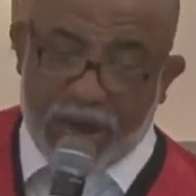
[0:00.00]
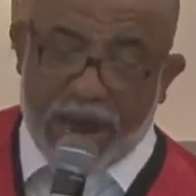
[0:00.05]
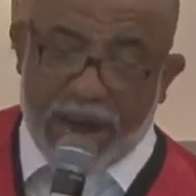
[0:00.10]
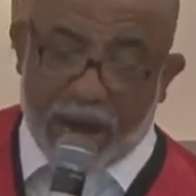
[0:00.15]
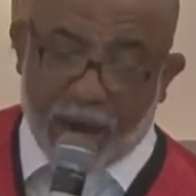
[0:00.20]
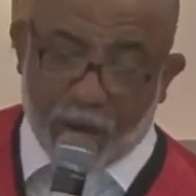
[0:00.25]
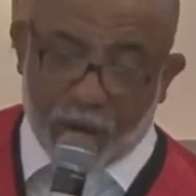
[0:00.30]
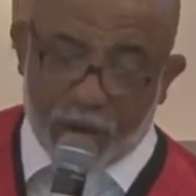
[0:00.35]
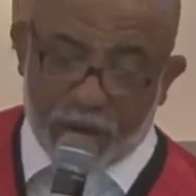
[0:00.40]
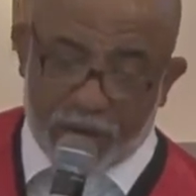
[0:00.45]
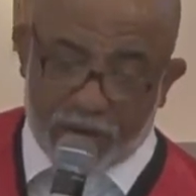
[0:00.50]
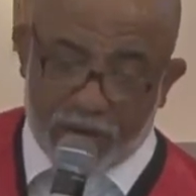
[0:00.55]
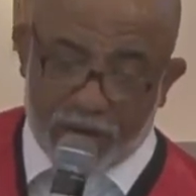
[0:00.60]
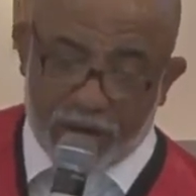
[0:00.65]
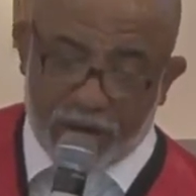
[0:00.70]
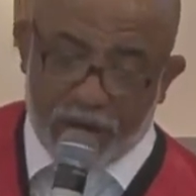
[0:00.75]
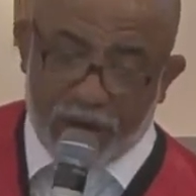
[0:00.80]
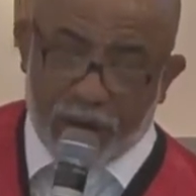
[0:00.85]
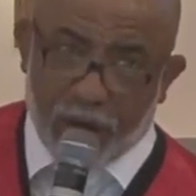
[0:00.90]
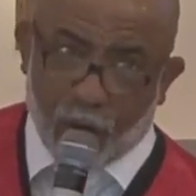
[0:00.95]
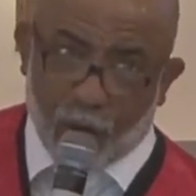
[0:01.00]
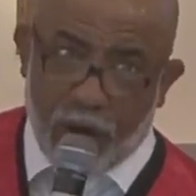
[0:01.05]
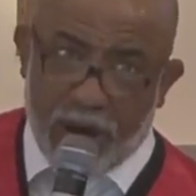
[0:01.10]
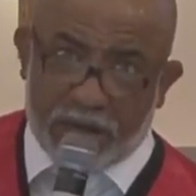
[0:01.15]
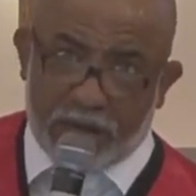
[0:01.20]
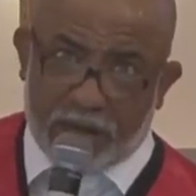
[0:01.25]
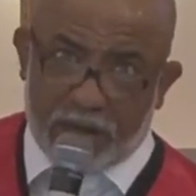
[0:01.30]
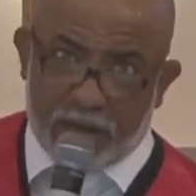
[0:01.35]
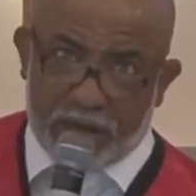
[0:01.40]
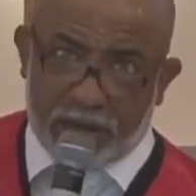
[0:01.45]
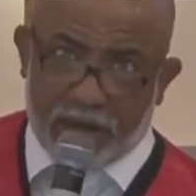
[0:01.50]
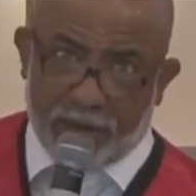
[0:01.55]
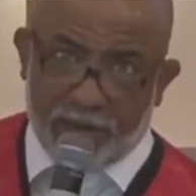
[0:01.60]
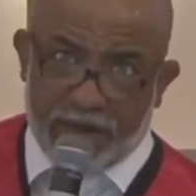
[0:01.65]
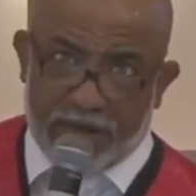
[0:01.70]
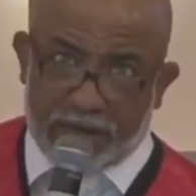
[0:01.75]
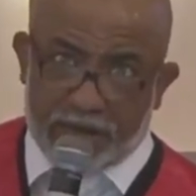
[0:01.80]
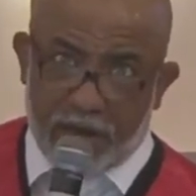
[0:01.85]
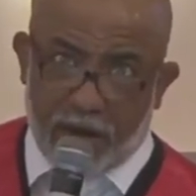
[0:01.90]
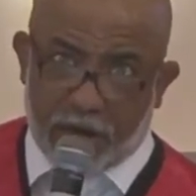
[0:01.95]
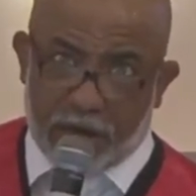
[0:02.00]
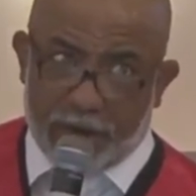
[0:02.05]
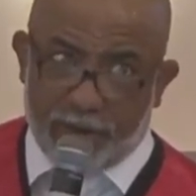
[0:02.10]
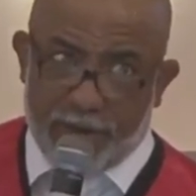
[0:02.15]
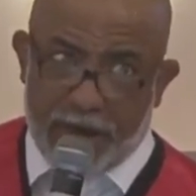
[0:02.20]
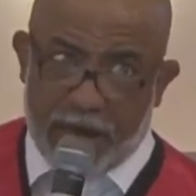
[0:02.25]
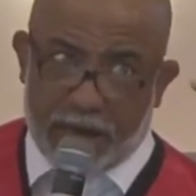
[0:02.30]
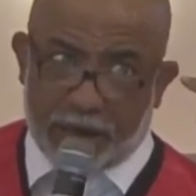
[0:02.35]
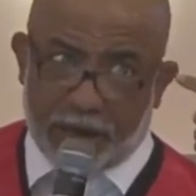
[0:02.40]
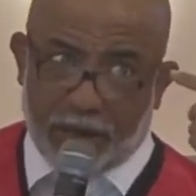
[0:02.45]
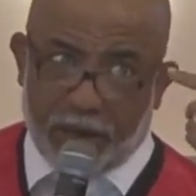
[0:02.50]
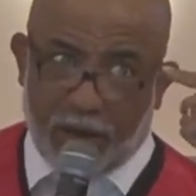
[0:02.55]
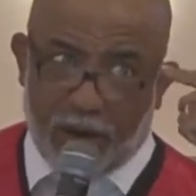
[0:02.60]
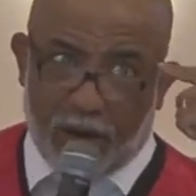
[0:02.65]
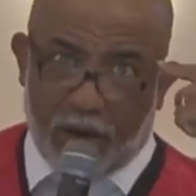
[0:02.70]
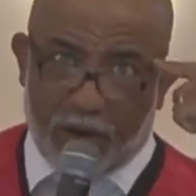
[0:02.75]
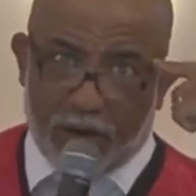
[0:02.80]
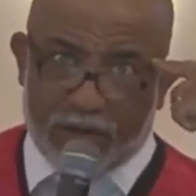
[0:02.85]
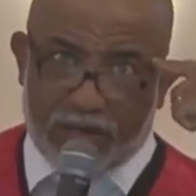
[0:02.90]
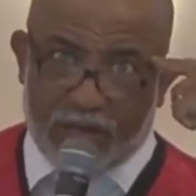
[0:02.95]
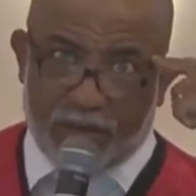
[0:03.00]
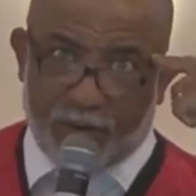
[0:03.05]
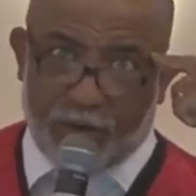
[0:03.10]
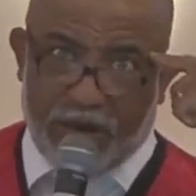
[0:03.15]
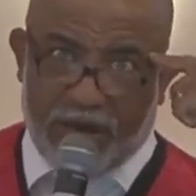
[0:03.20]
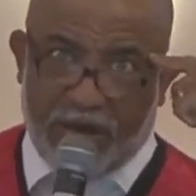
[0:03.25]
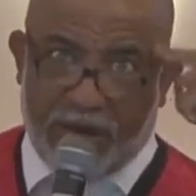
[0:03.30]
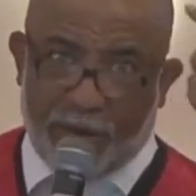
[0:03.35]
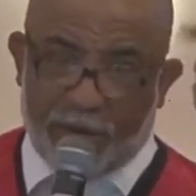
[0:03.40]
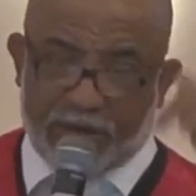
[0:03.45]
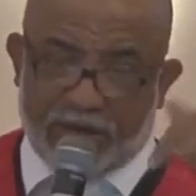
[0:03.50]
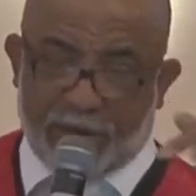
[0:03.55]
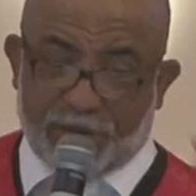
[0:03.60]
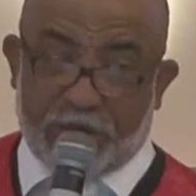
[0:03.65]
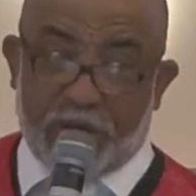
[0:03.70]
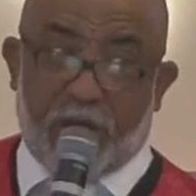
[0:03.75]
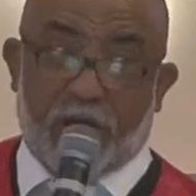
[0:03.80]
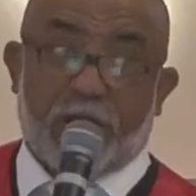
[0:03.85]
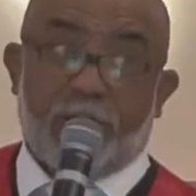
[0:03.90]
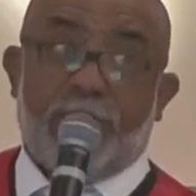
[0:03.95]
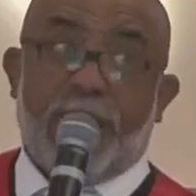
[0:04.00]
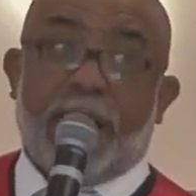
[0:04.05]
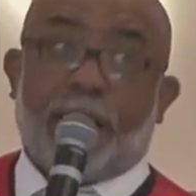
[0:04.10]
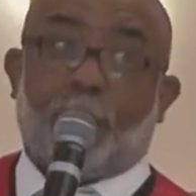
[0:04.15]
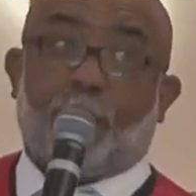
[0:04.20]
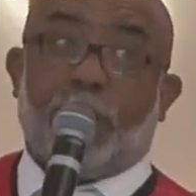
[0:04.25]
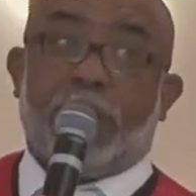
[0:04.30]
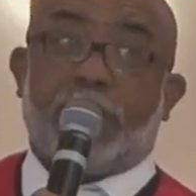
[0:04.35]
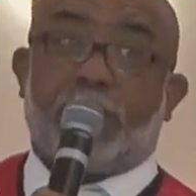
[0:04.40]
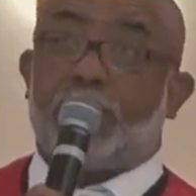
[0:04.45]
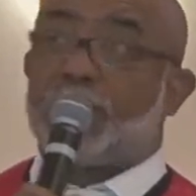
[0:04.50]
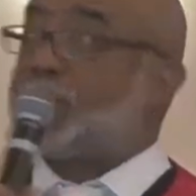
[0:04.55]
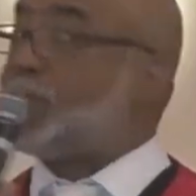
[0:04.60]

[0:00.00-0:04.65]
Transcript: out. Watch this. I'm not talking about logs and beams, I'm talking about wrinkles